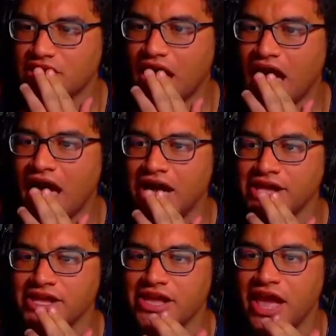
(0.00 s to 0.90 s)

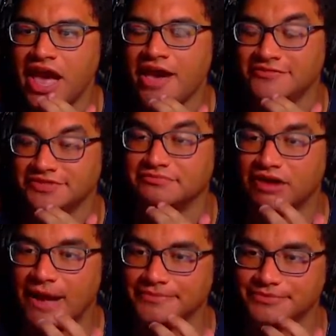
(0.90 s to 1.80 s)
I have some
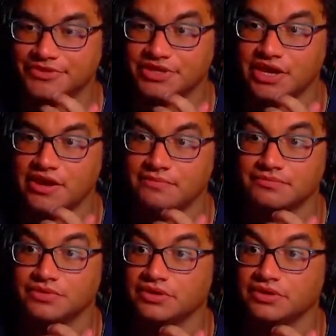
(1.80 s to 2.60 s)
problems with the game.